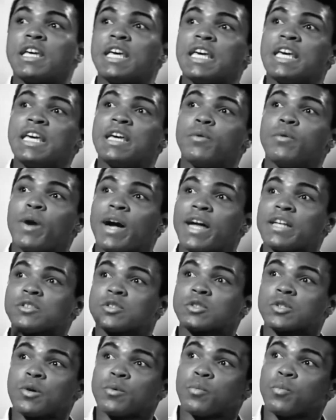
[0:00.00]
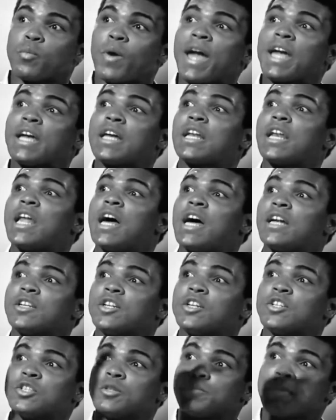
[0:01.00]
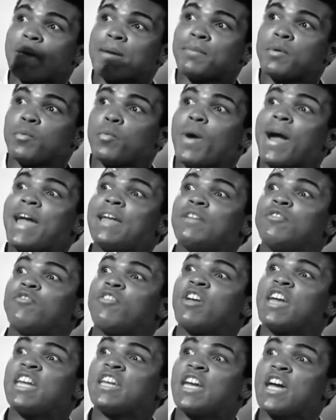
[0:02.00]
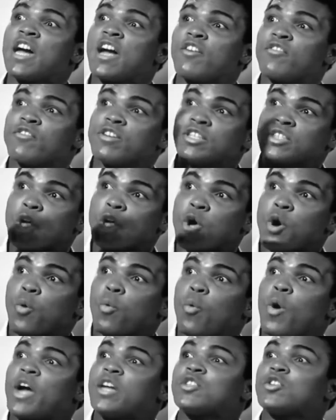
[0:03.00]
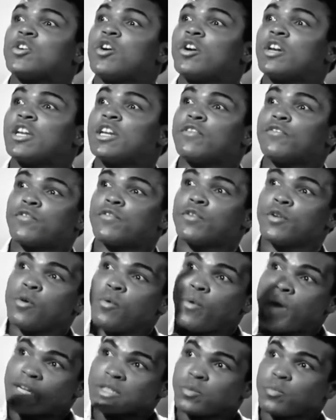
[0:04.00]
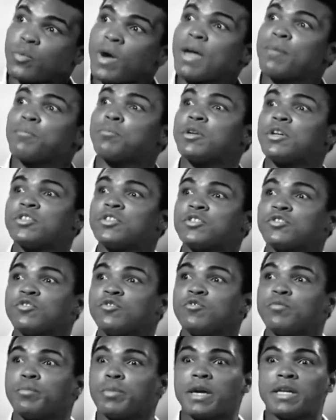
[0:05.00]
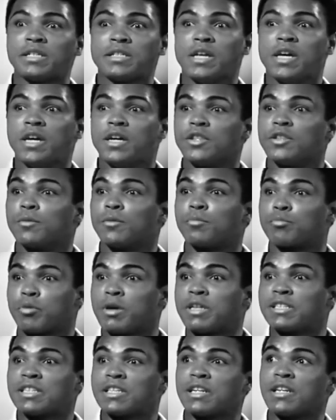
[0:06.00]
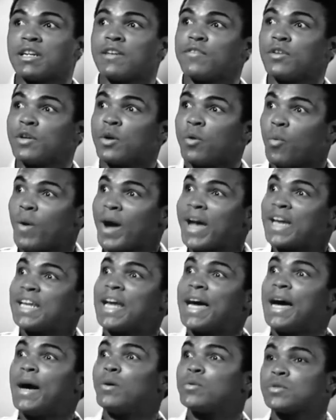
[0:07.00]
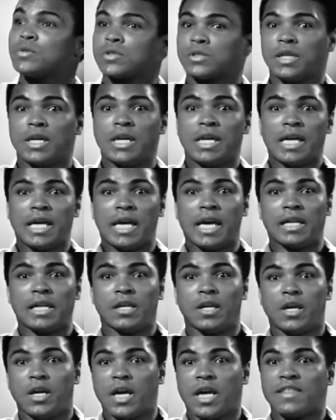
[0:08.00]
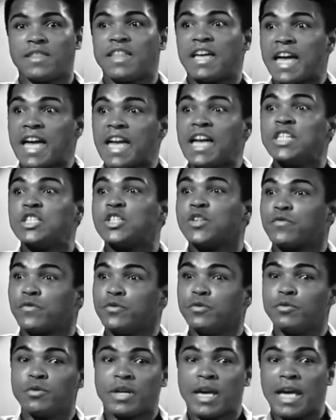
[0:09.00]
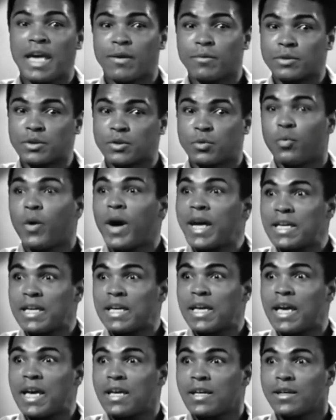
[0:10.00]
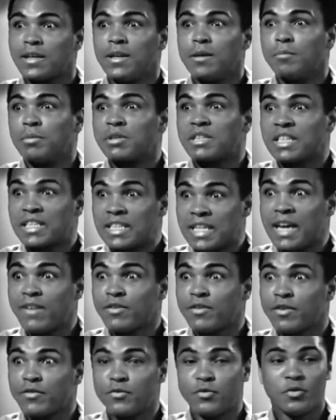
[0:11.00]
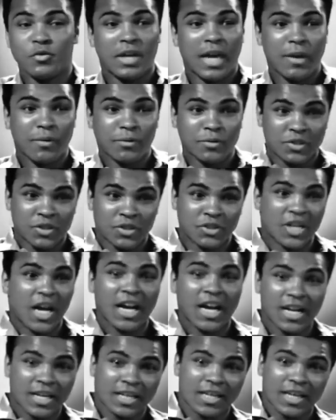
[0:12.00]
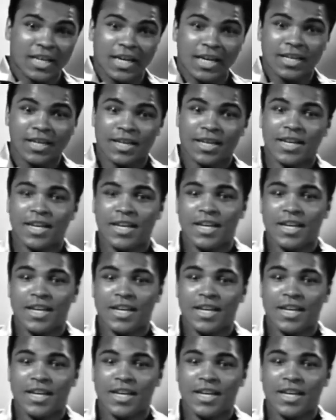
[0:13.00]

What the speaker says: King White soap, White Cloud tissue paper, White Rain hair rinse, White Tornado Flow Wax, White Plus toothpaste. The president lived in a White House, and the angel food cake was the white cake, but the devil food cake was the chocolate cake.